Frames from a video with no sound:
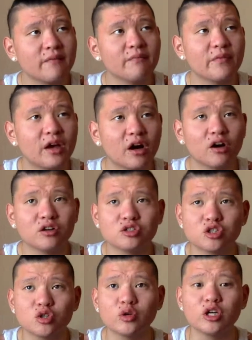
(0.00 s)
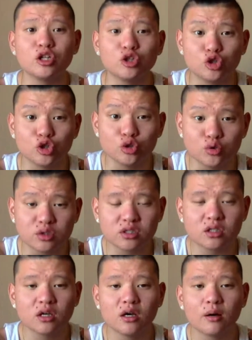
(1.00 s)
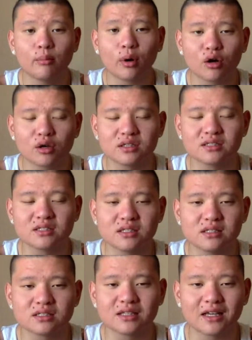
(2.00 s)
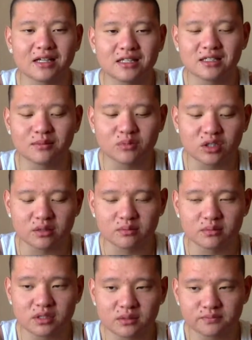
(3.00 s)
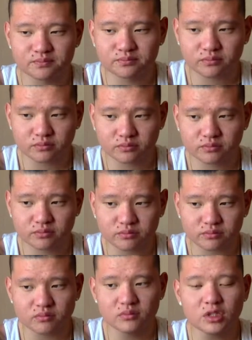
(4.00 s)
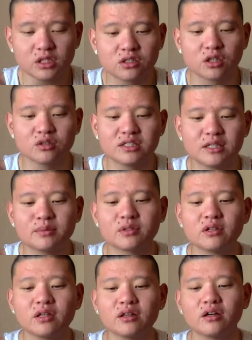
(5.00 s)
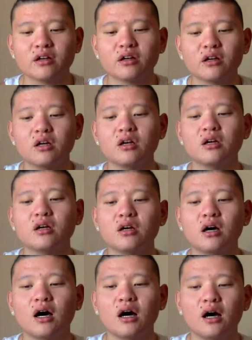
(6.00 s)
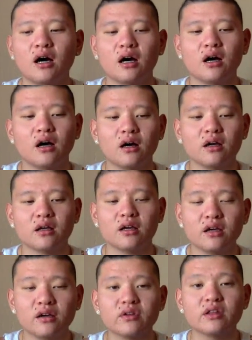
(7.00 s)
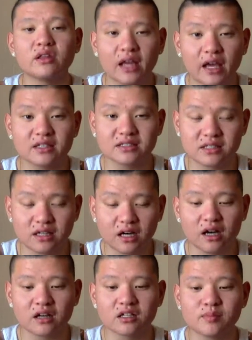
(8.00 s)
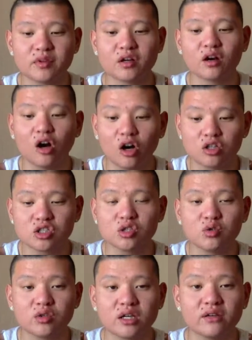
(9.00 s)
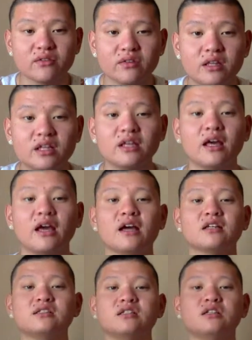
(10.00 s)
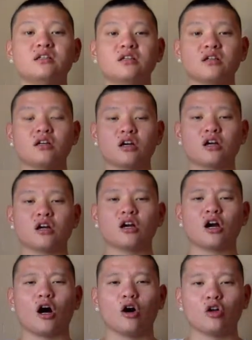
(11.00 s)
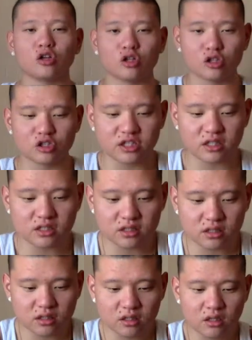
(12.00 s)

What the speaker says: they also induce Parkinson's-like symptoms. So typically they're given the antipsychotics, but they're also given the anticholinergics